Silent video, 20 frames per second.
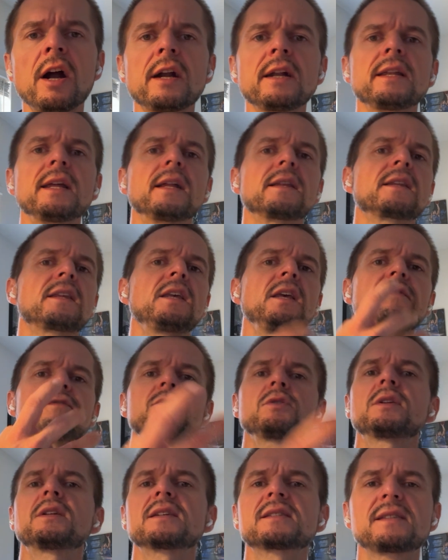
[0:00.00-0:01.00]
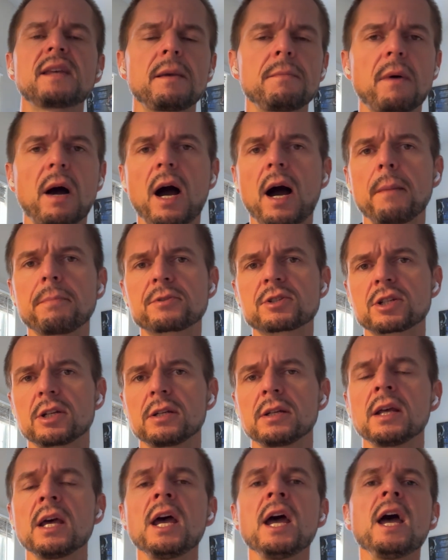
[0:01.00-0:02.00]
that gives you the same
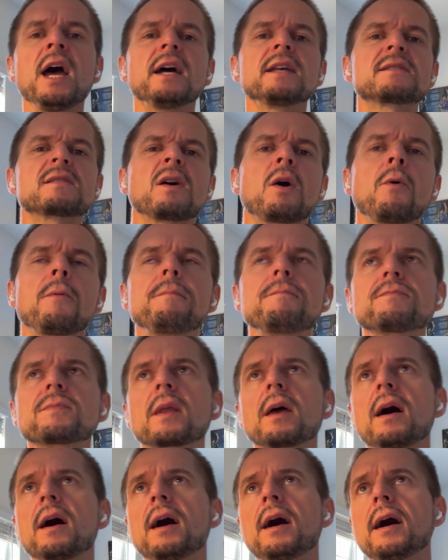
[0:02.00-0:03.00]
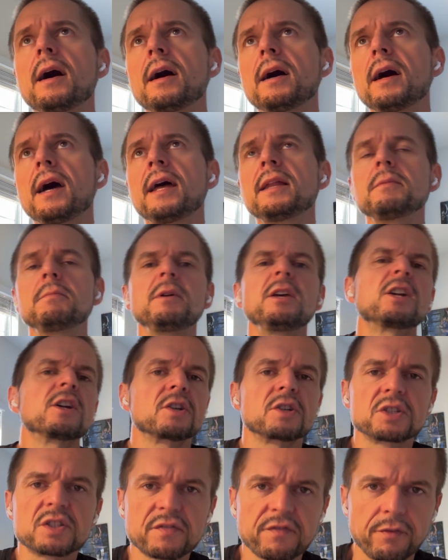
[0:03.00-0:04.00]
option. So, and
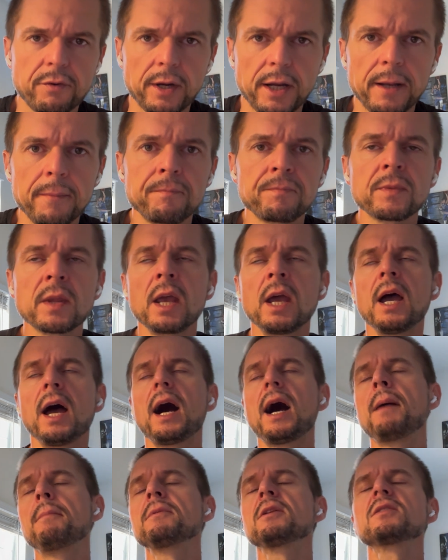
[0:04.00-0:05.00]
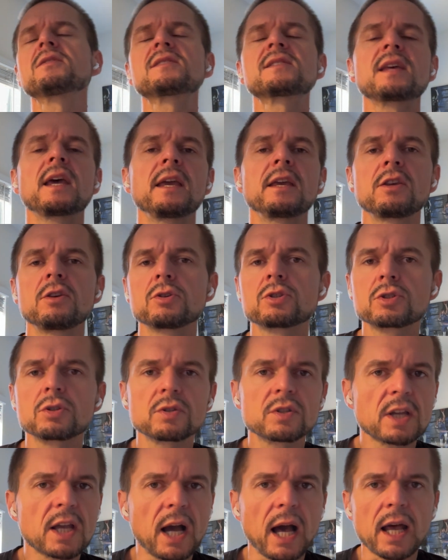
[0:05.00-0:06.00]
Meter is free. I'm not saying you
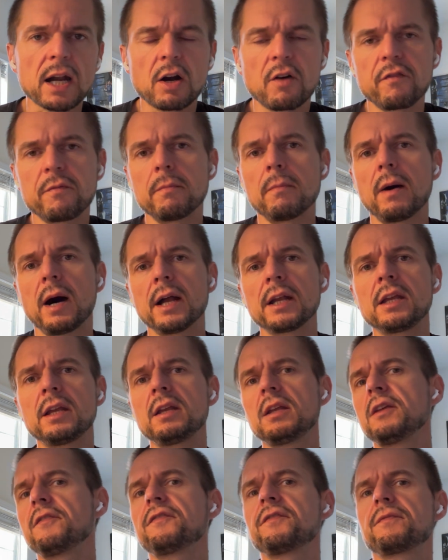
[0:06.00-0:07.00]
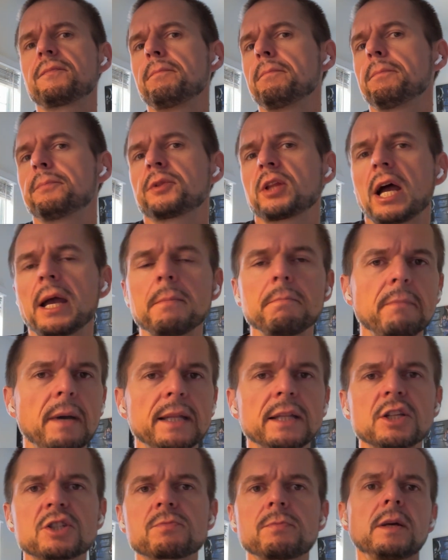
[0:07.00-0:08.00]
should cut off money if time
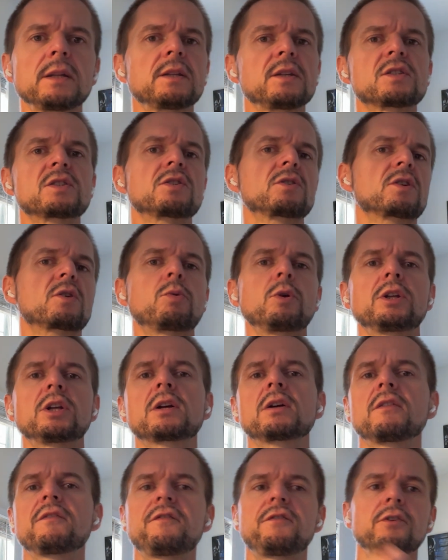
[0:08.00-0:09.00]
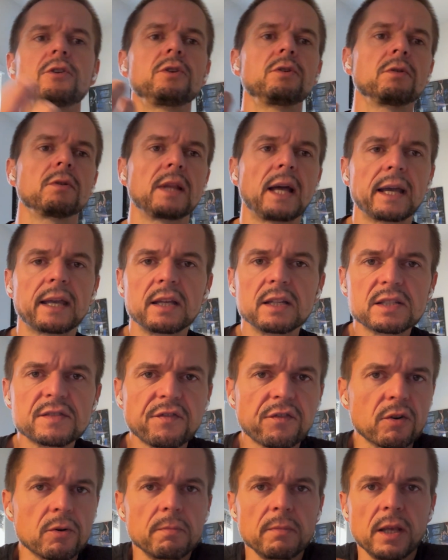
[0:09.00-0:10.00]
management is critical for you, like it's
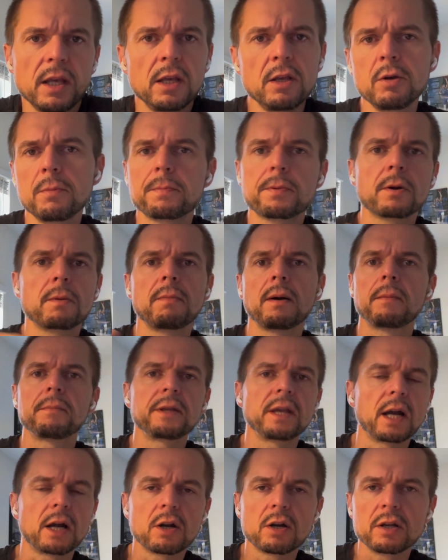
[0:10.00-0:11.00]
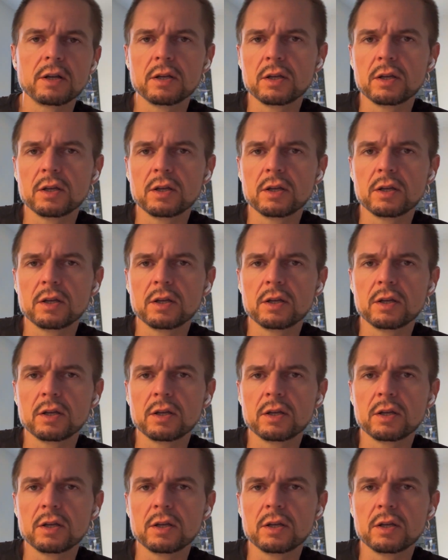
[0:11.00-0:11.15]
for me. You probably are